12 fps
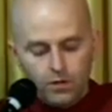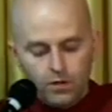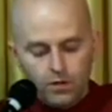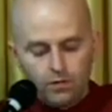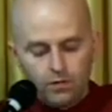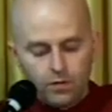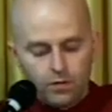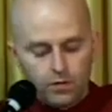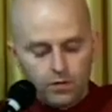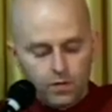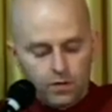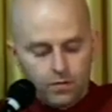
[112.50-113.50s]
So the
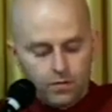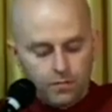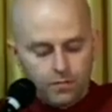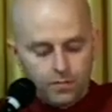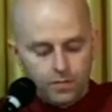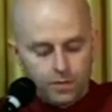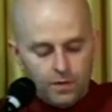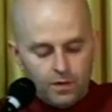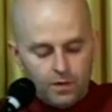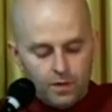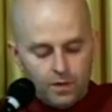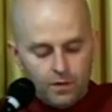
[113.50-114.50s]
first sutta
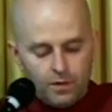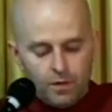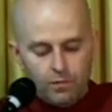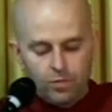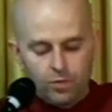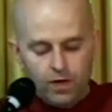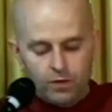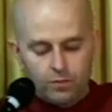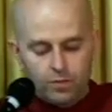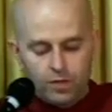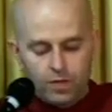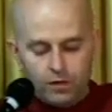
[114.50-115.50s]
is called
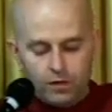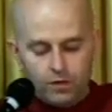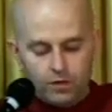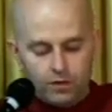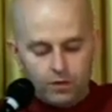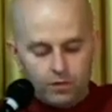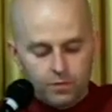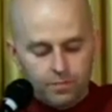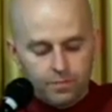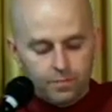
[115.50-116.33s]
Bright Protectors.